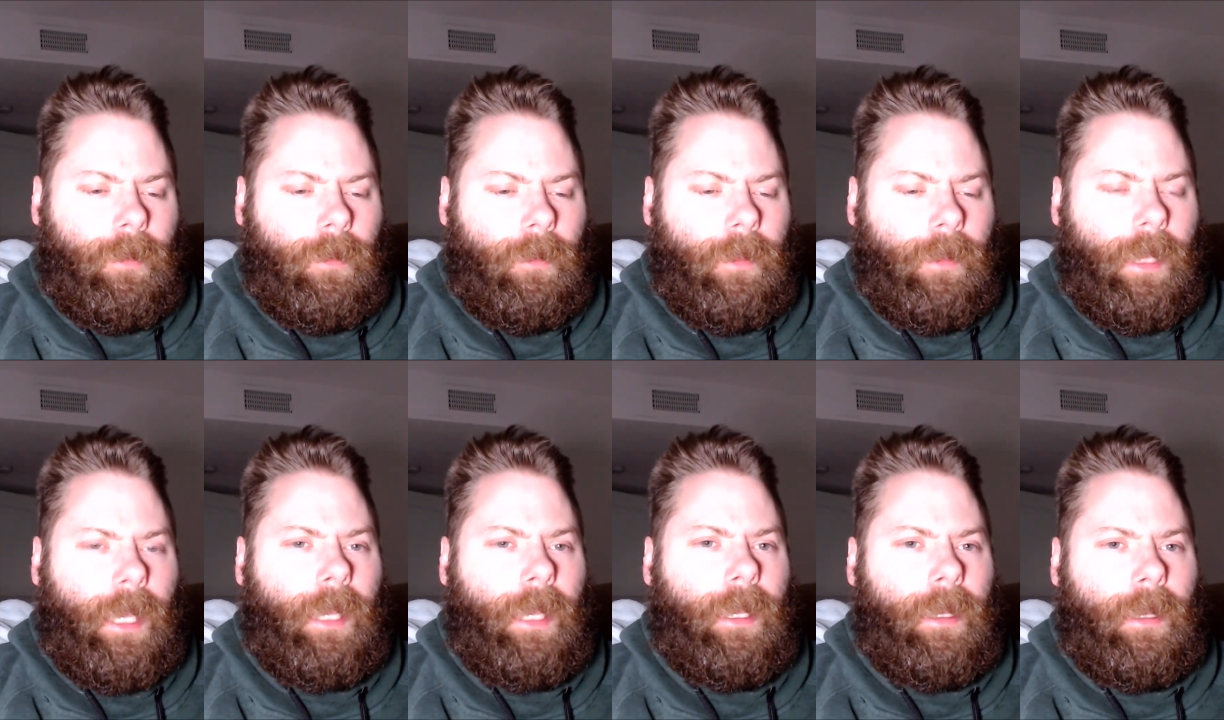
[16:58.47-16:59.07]

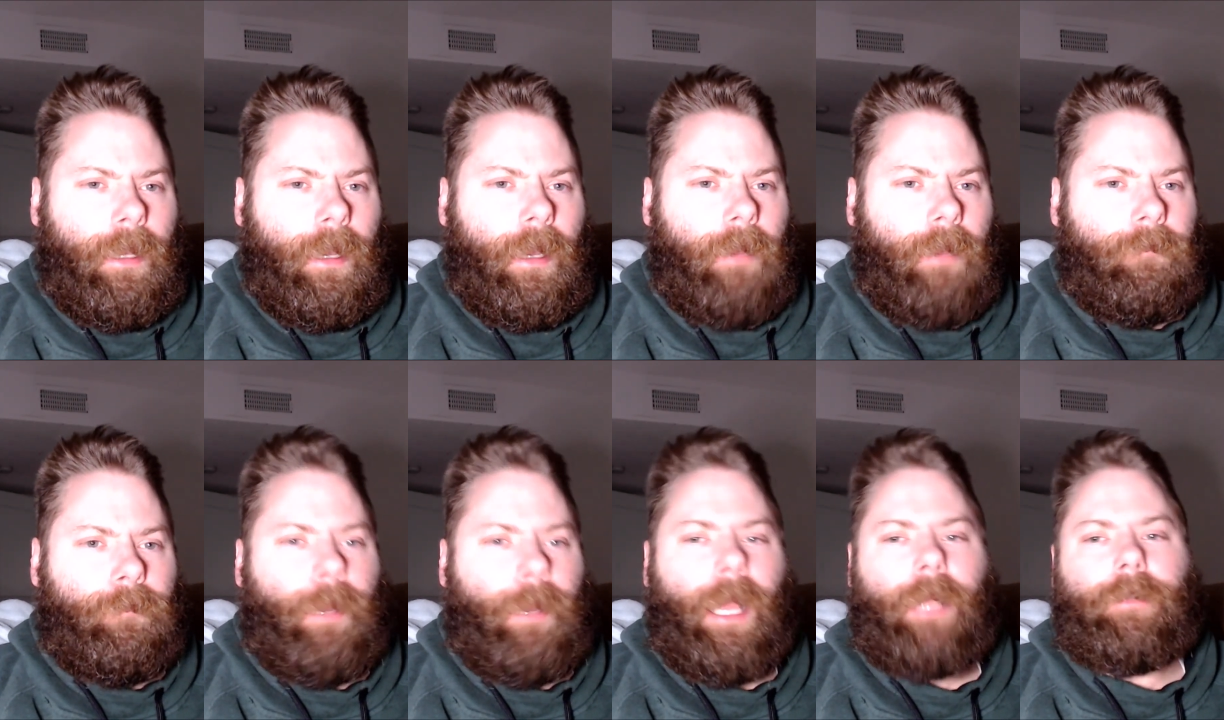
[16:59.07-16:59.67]
they have
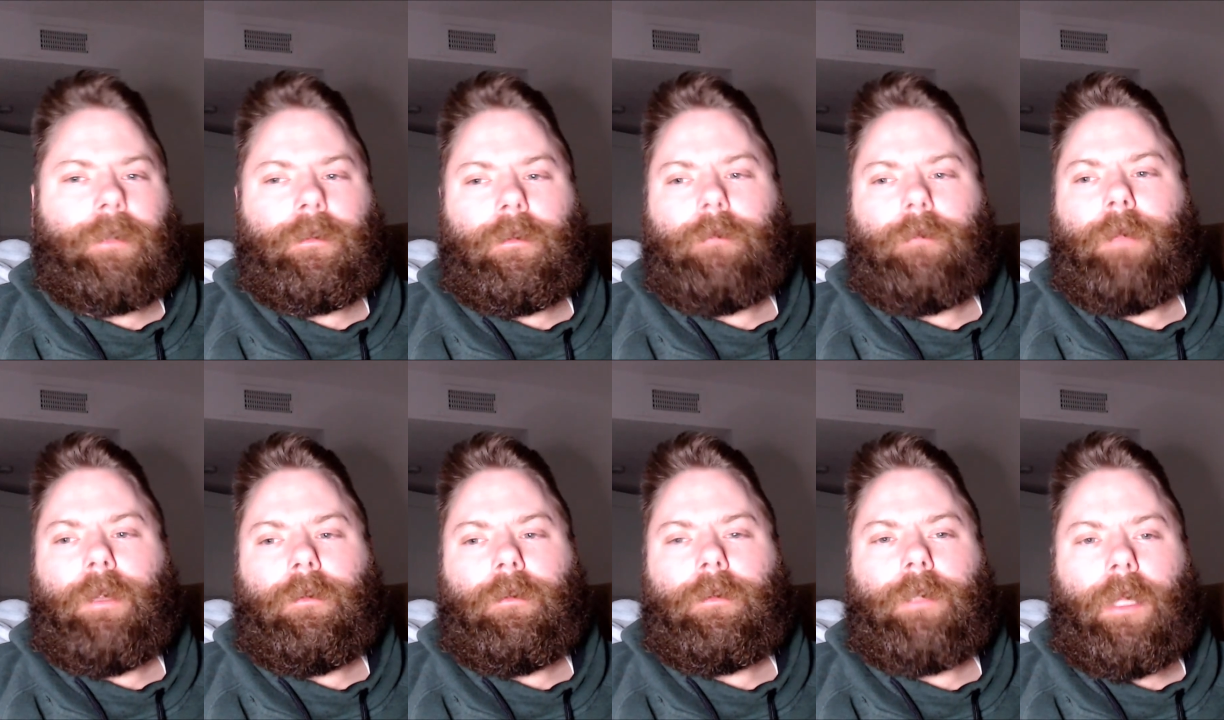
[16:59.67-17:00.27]
passed the
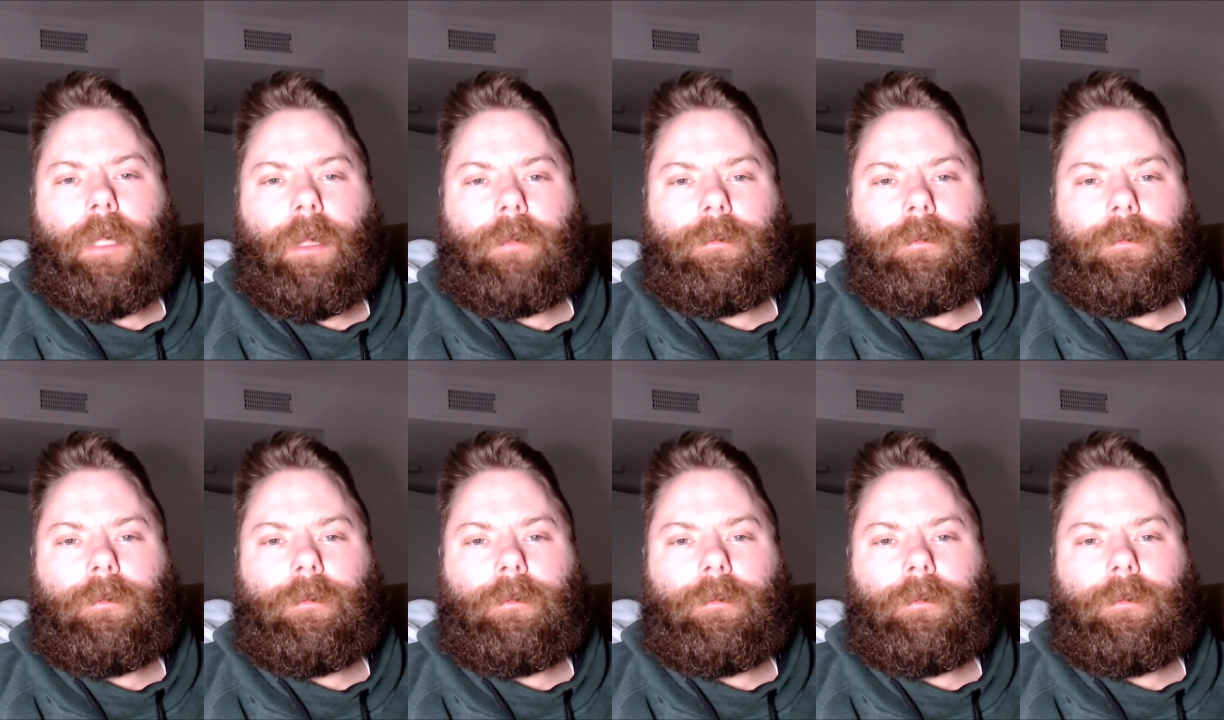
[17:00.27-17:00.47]
mirror test.